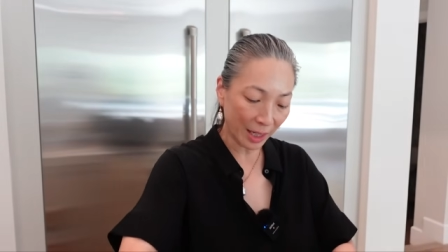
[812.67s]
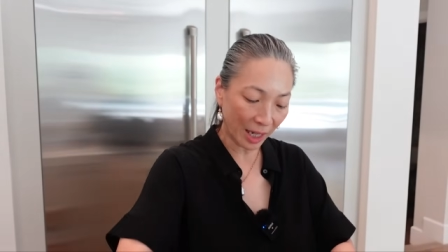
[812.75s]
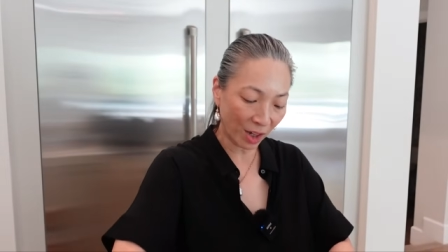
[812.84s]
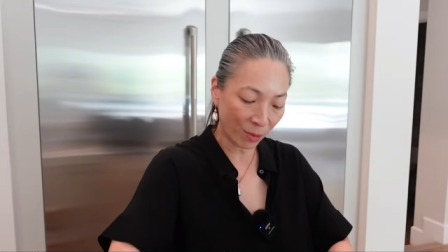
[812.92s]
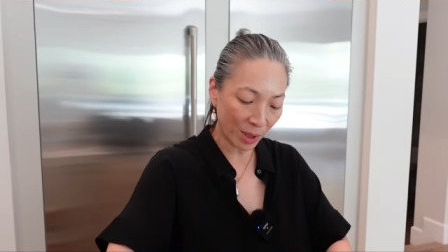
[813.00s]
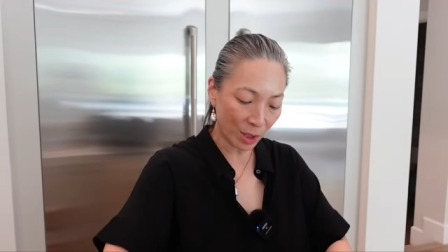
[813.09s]

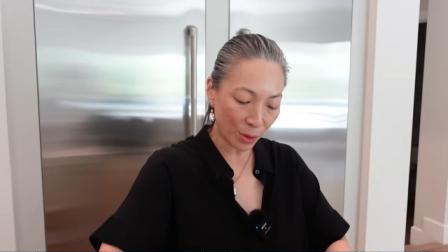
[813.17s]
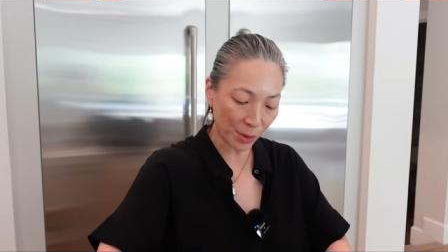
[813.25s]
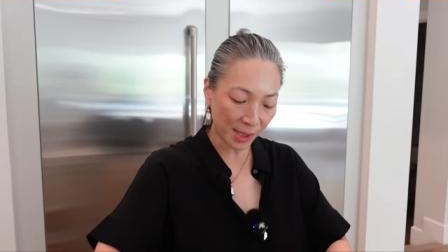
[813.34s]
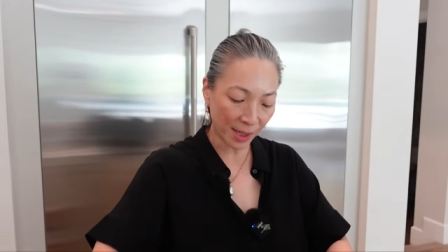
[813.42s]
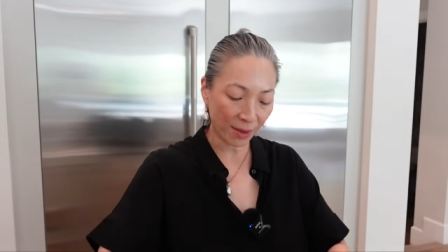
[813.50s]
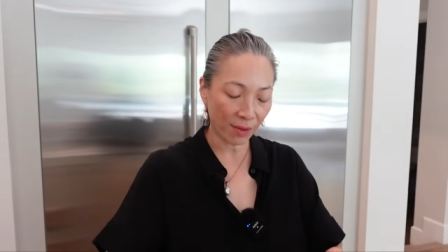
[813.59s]
I've been
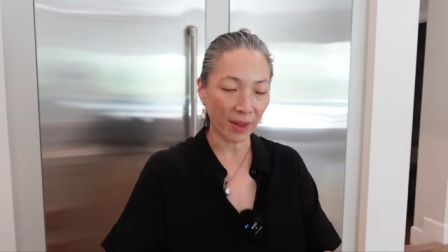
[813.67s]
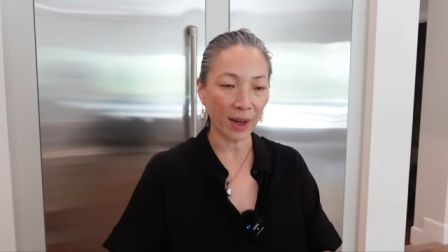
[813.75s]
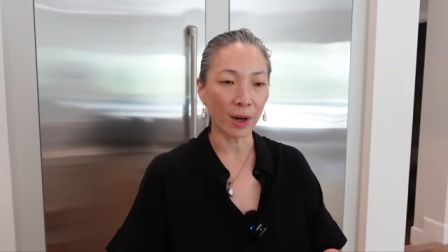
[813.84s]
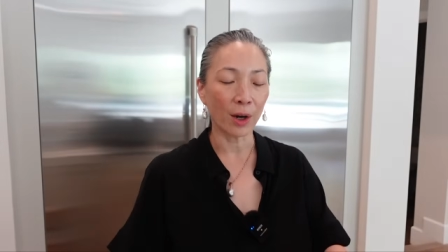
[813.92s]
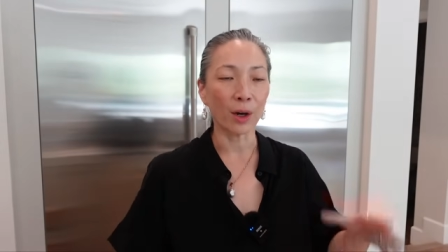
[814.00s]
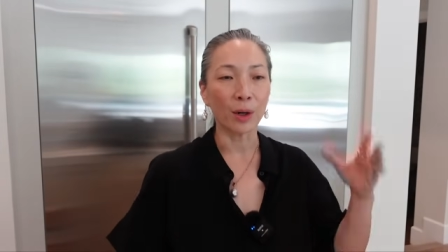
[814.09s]
using
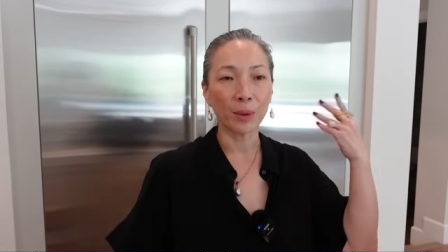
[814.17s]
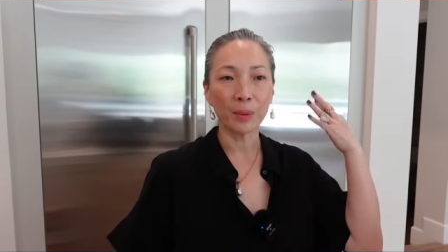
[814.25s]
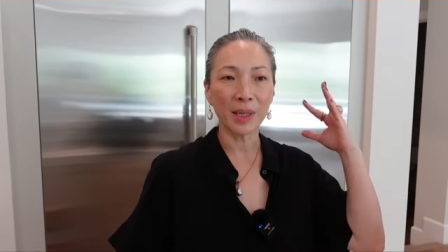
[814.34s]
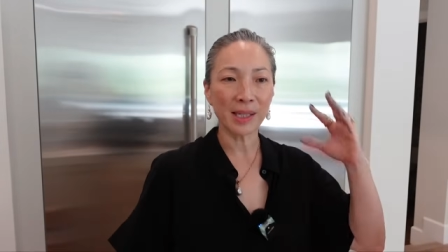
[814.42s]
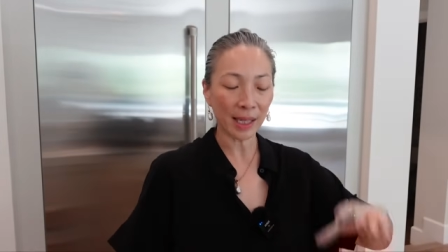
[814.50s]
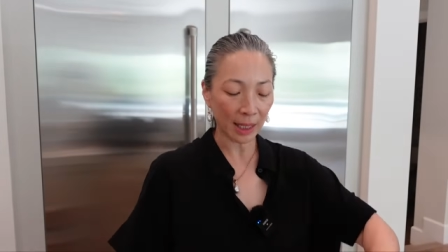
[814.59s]
their,
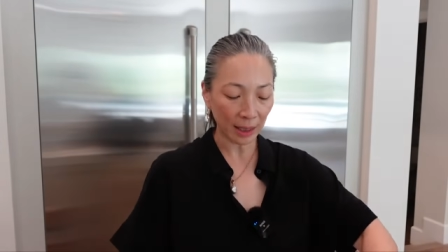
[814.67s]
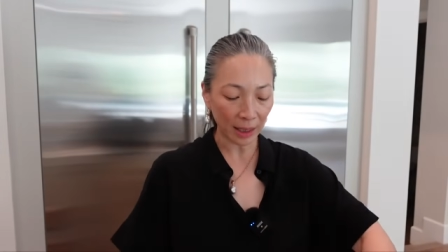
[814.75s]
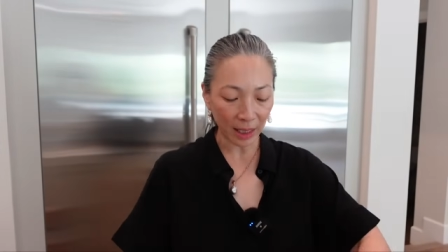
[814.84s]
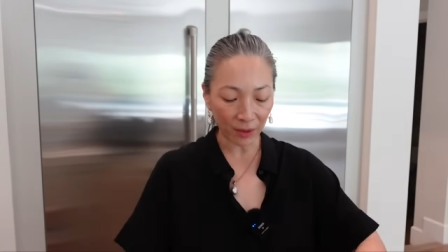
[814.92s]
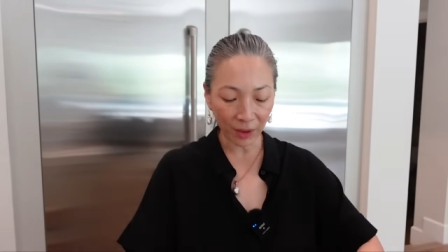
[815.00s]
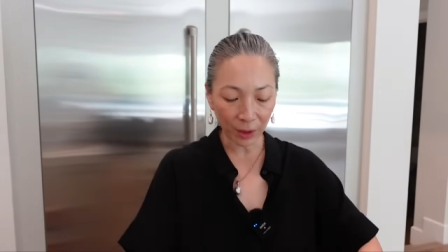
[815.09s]
it's like a
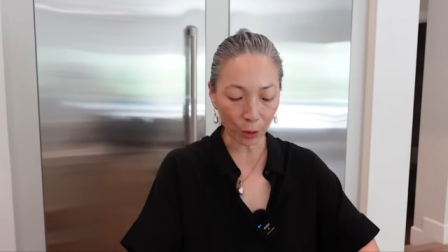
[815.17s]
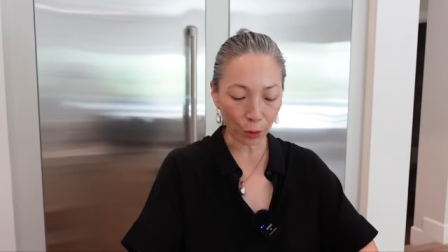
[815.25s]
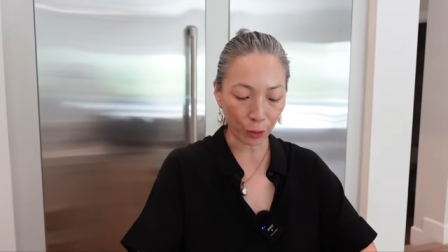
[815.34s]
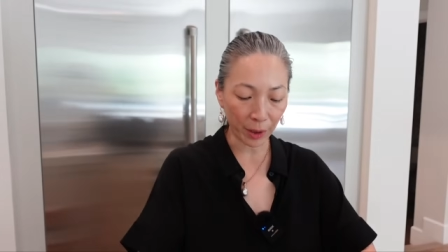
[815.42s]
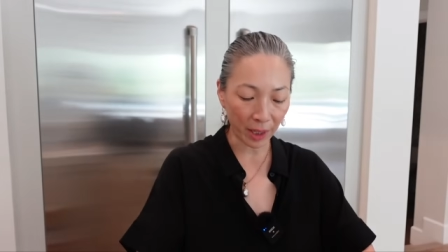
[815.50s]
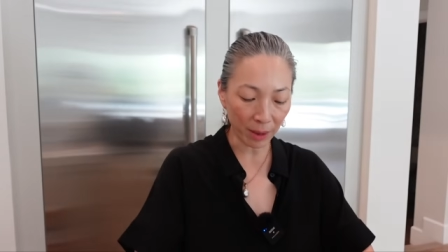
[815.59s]
leave-in
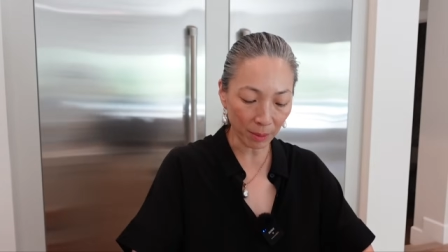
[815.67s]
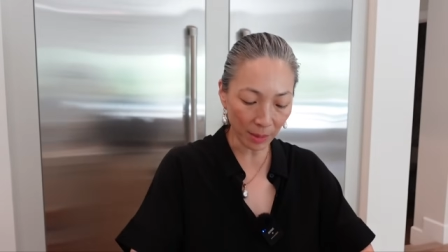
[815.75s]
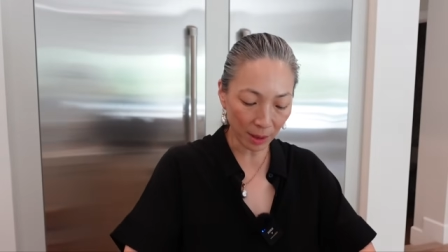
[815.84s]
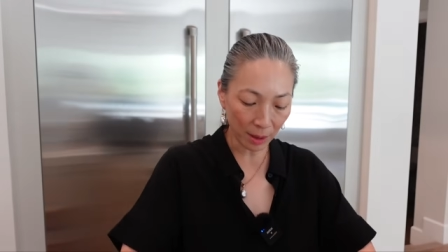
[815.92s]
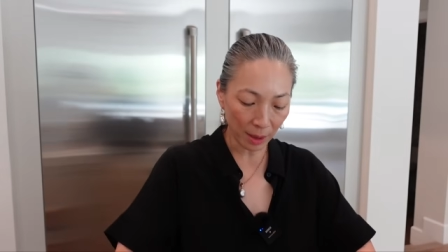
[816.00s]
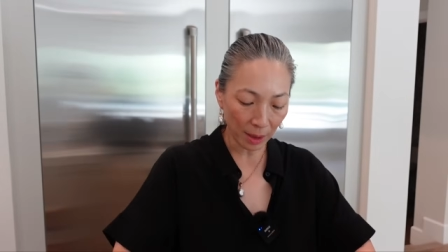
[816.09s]
cream,
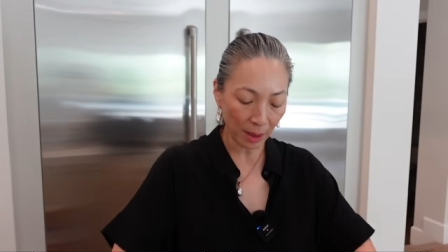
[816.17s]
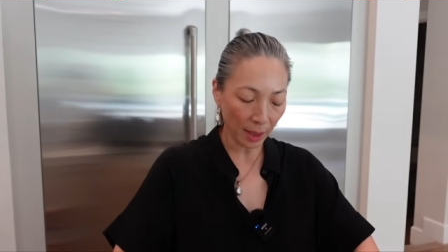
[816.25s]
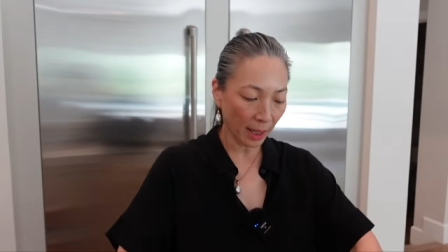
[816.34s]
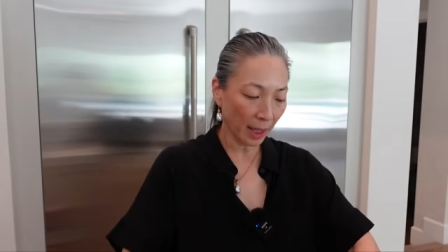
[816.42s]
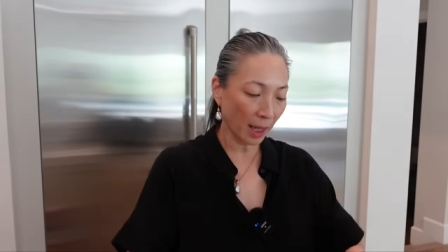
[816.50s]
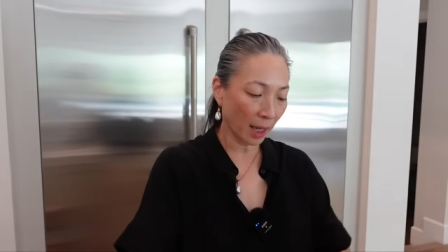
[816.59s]

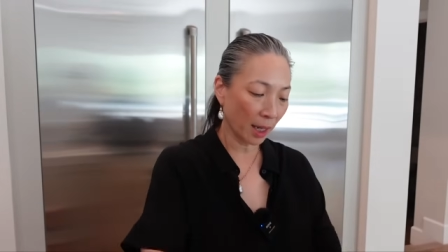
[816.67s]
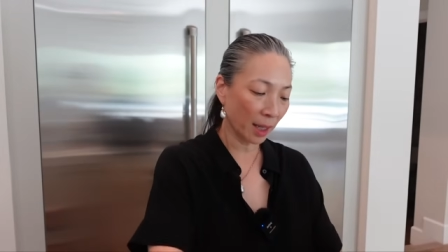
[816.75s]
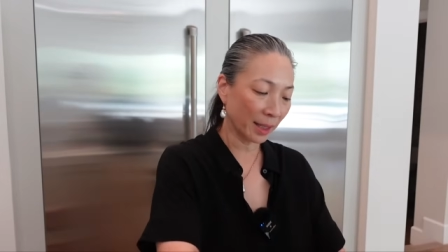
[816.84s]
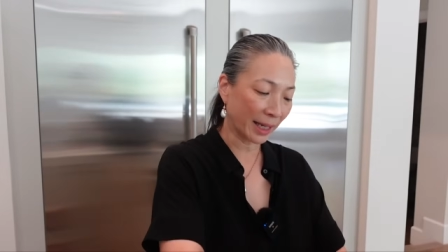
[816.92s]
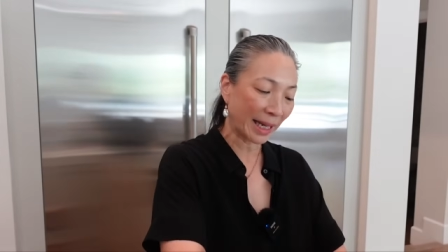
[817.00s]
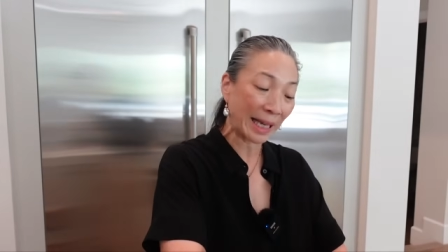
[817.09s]
uh,
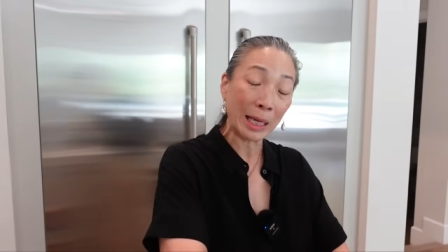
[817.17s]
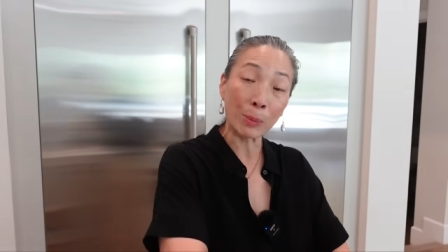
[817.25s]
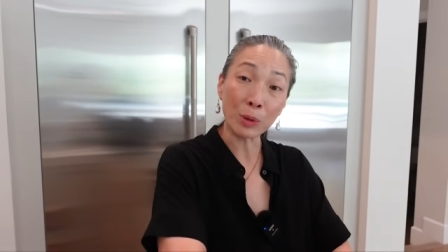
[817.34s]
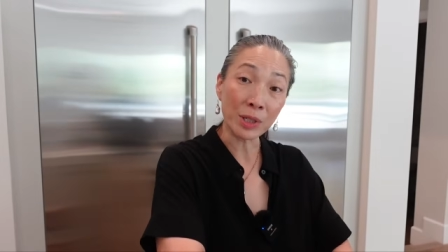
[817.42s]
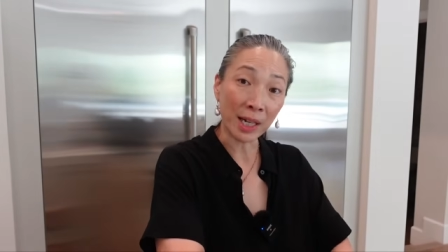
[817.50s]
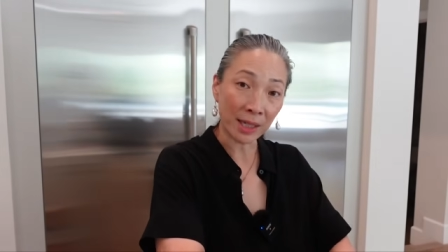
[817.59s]
like a heat
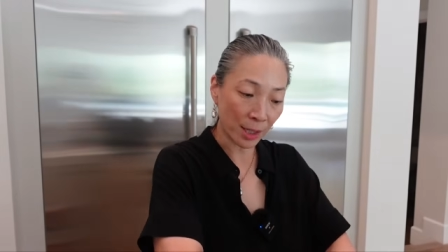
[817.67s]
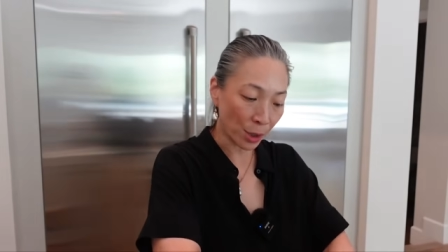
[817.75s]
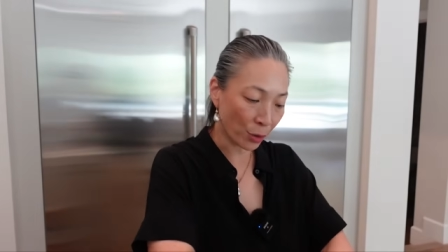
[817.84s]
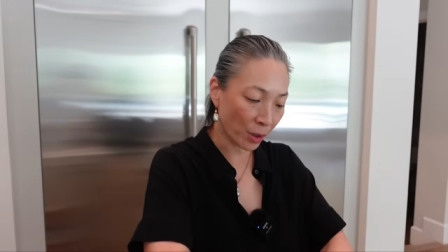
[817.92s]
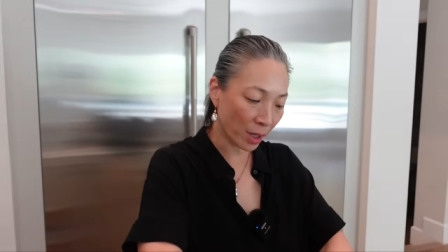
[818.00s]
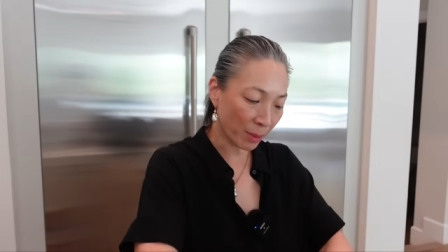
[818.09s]
protectant
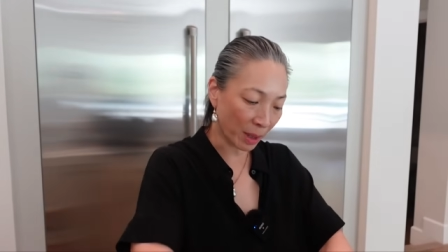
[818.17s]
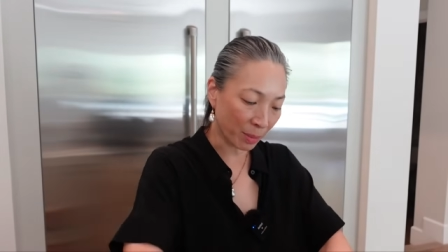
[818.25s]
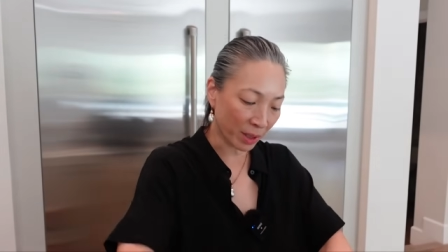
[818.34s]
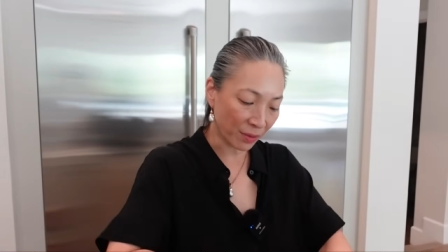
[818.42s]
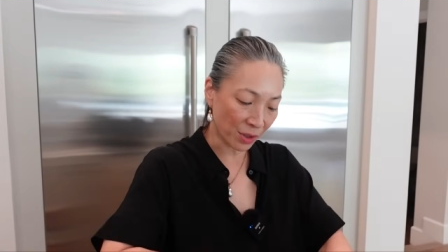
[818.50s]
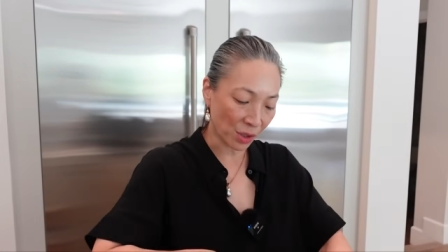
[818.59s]
cream. I
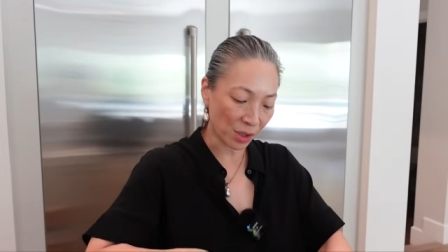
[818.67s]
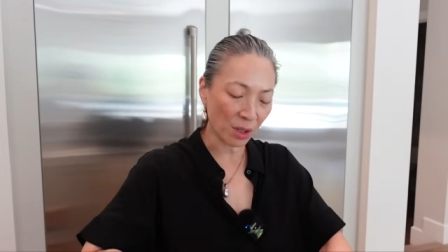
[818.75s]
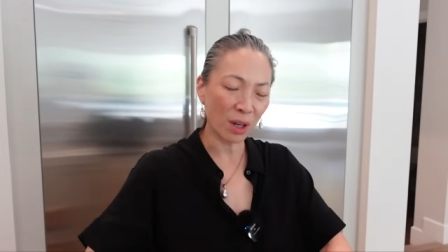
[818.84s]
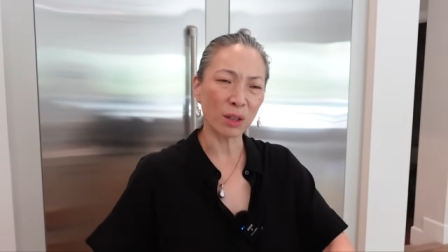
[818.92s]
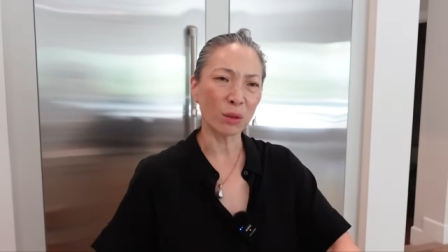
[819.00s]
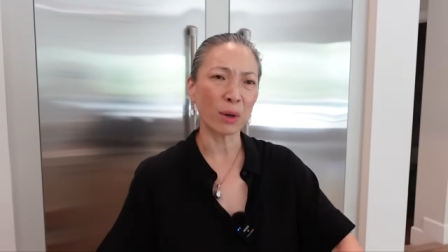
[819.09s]
believe it's just
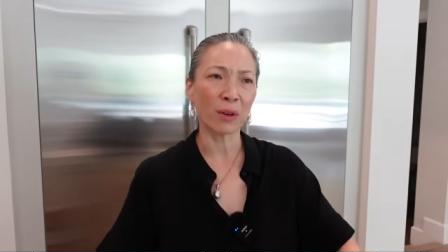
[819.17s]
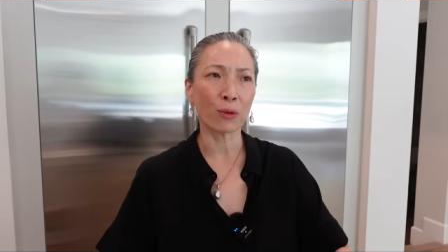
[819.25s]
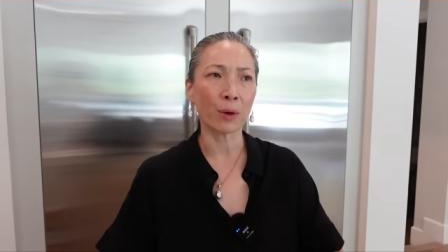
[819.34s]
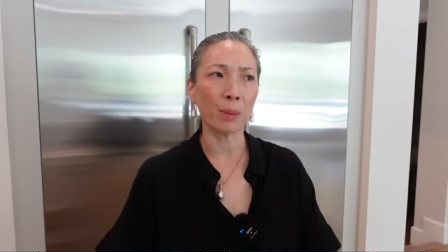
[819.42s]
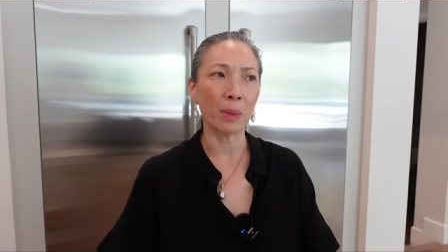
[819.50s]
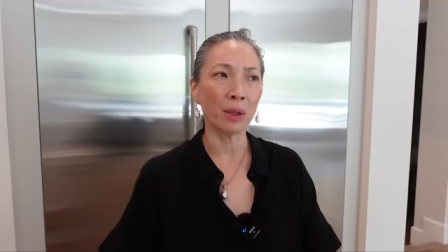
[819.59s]
called the
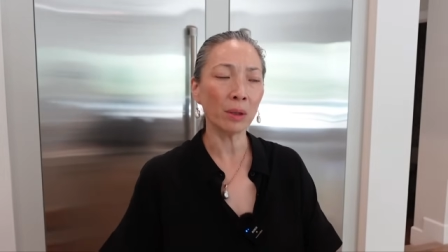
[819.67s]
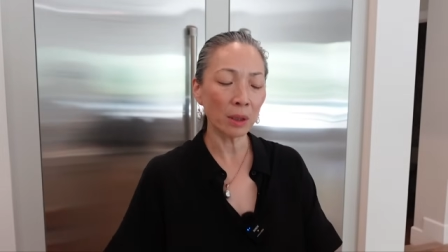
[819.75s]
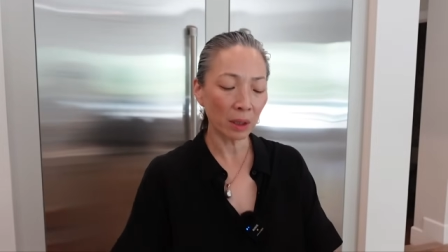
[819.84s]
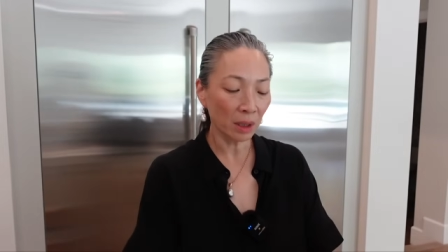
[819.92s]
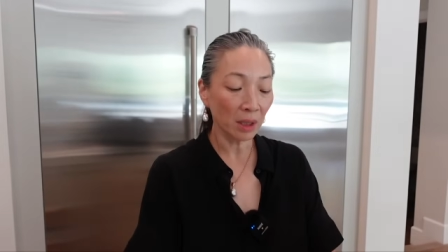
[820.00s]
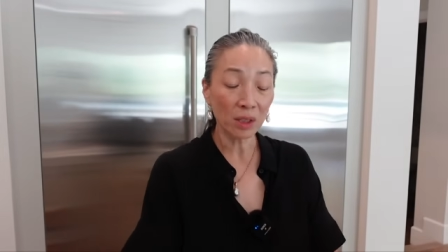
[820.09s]
Reverie Milk.